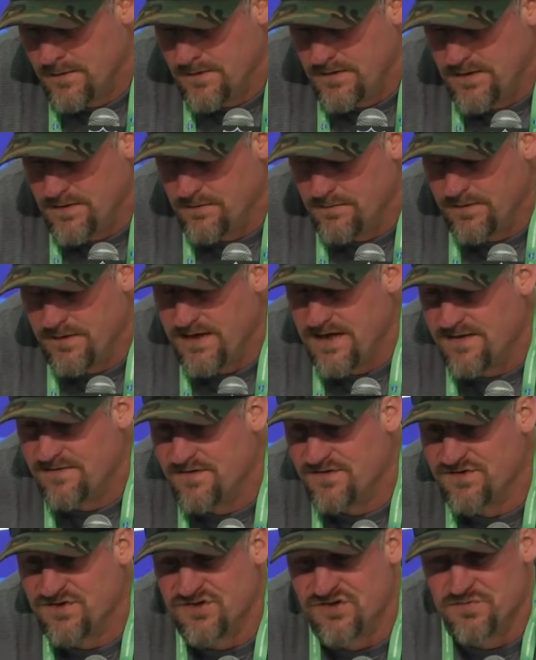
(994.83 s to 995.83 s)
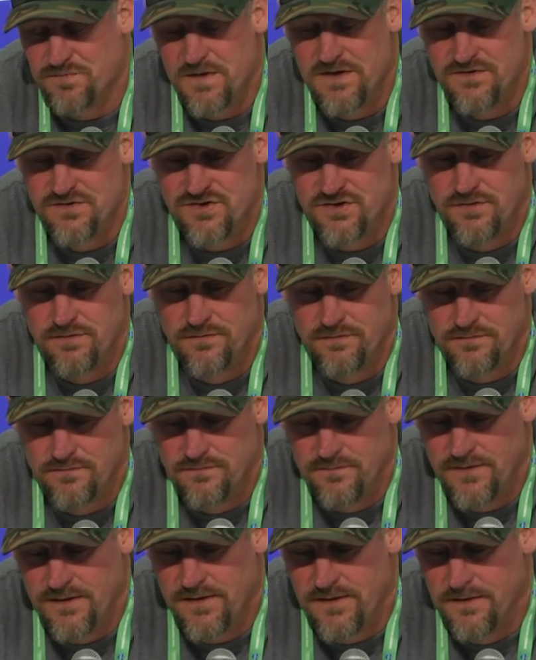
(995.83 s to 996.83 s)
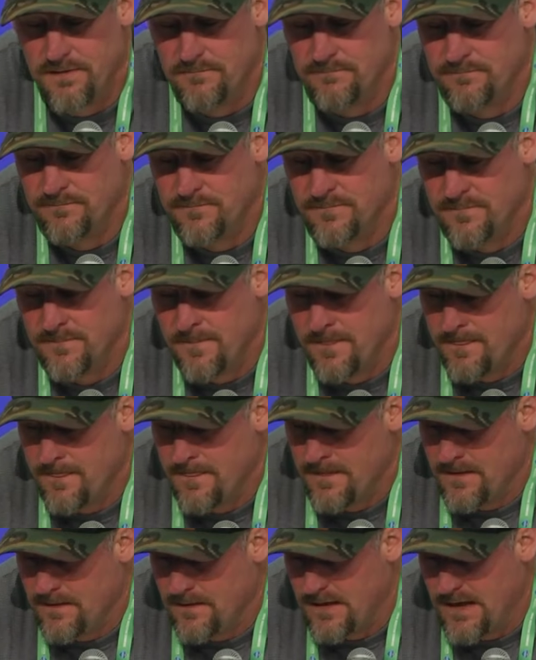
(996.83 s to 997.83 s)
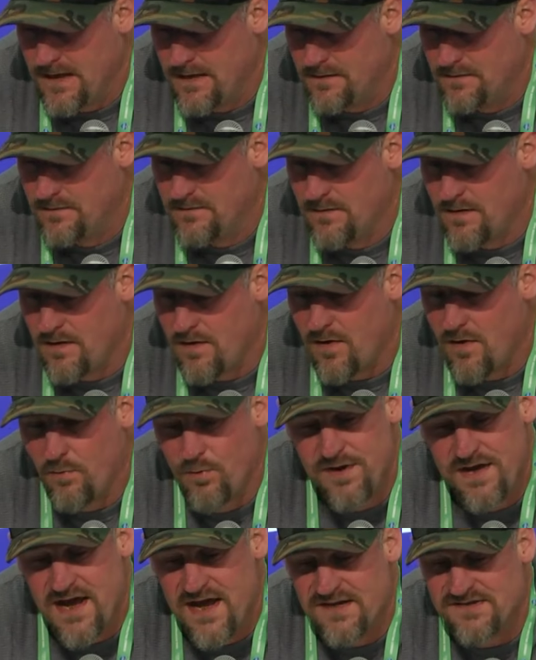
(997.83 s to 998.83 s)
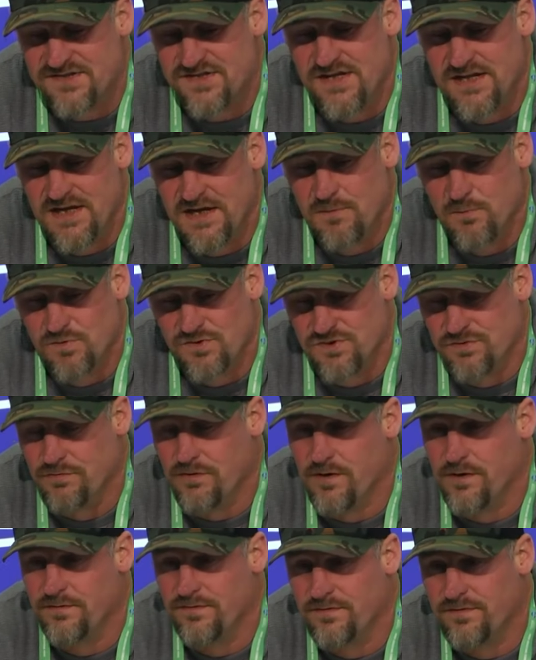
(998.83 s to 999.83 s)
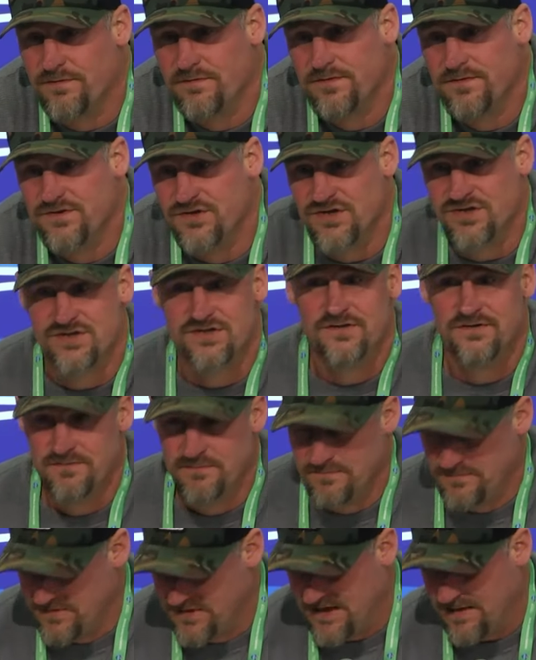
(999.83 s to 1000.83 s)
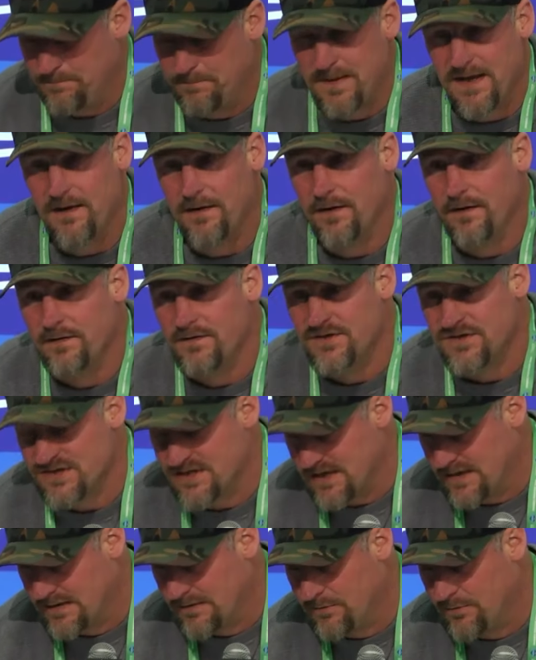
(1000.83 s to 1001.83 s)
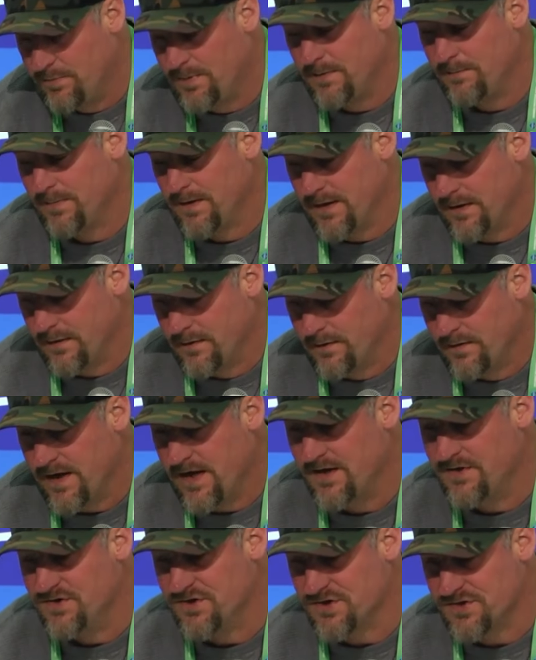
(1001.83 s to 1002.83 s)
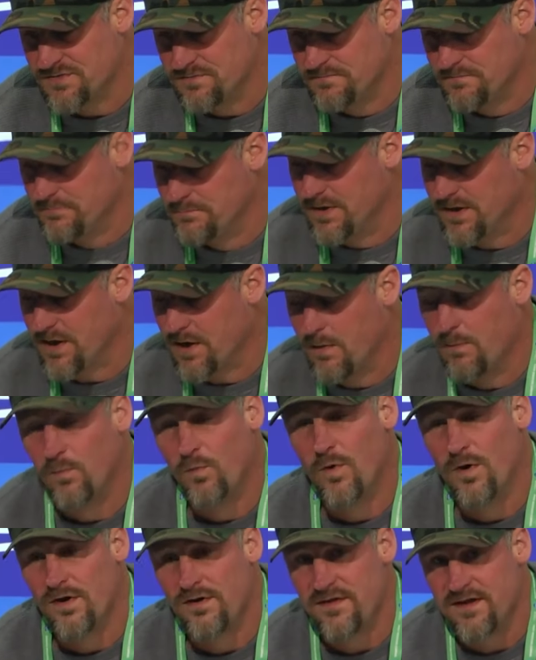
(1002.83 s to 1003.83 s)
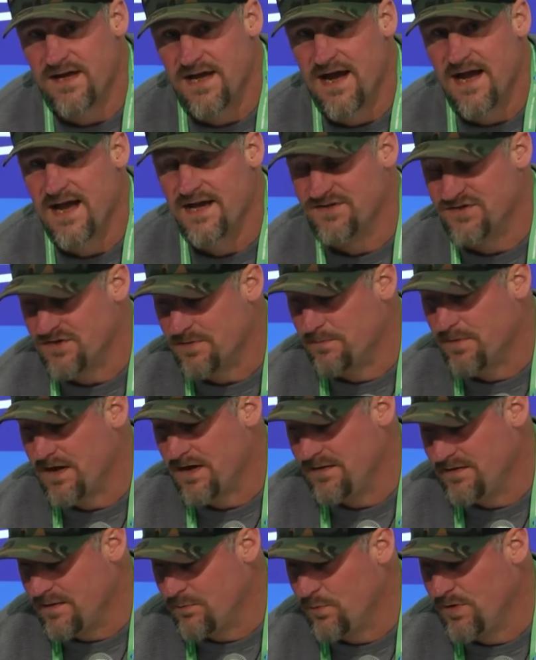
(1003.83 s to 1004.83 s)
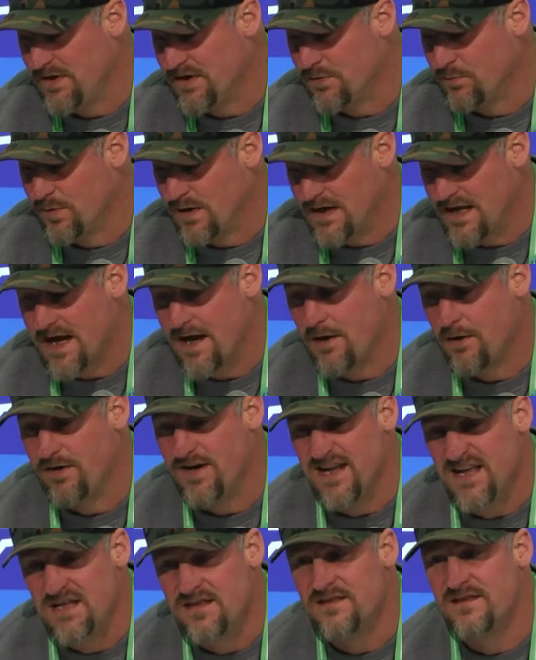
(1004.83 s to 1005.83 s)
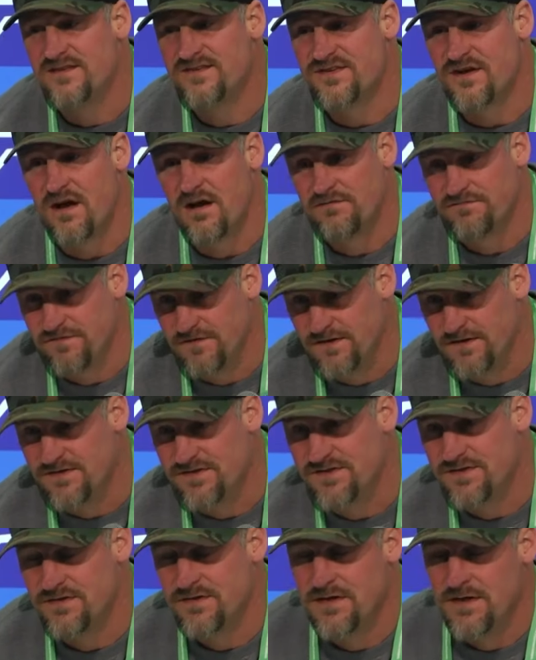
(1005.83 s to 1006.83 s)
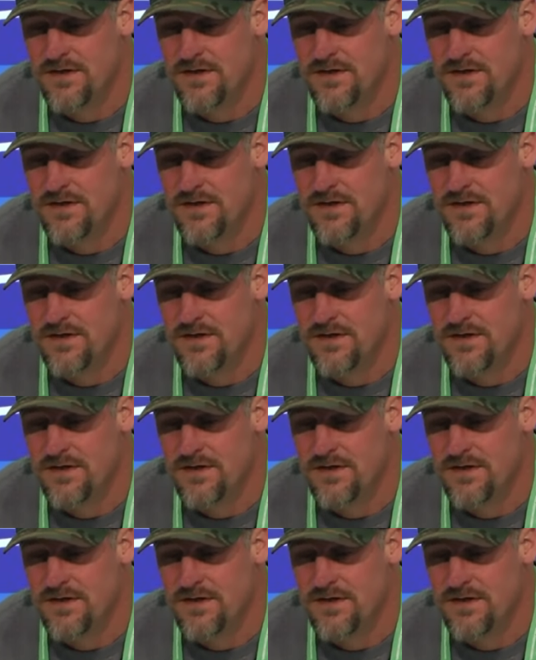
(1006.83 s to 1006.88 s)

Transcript: you know, he had the suspension, um, and all we asked to him was growth, just get better, just get a little bit better, and just become one of the guys, somebody that we can rely on in this offense.